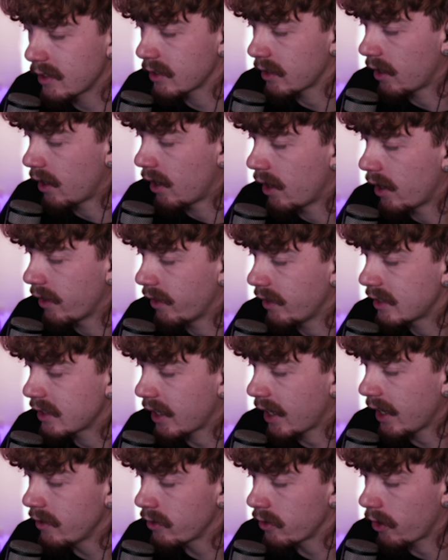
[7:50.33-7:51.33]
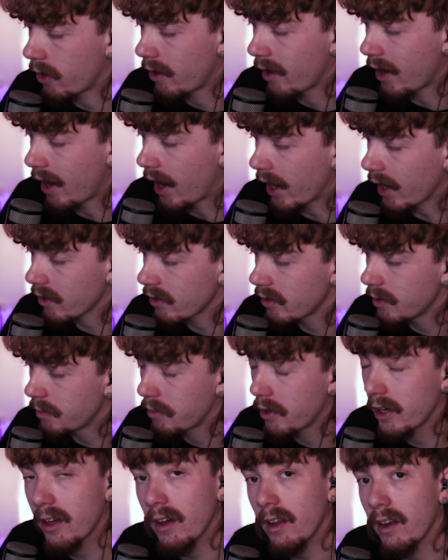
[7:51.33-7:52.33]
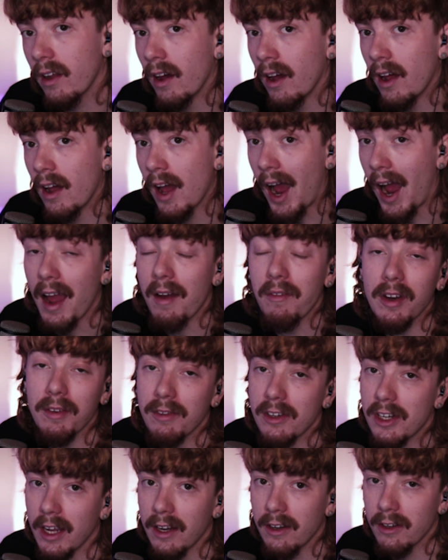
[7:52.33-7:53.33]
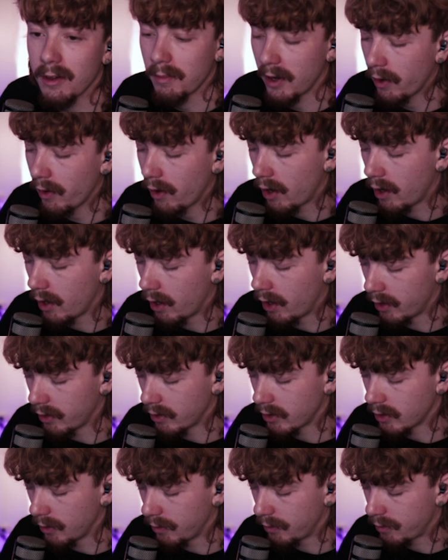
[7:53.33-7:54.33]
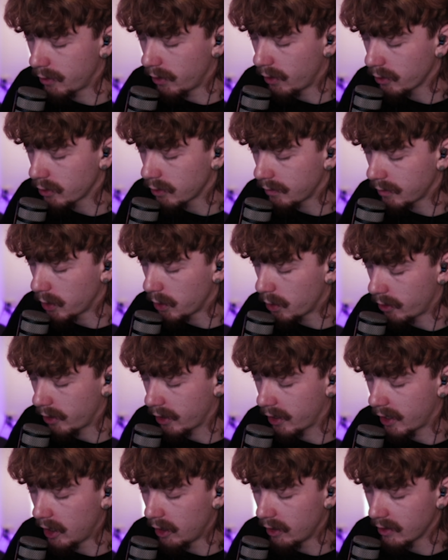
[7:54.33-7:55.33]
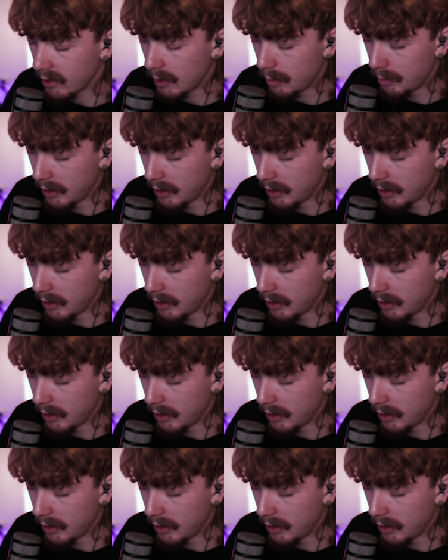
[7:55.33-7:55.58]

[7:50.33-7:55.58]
The skates are actually pretty good. I haven't even changed them out. So for those of you who are curious, the base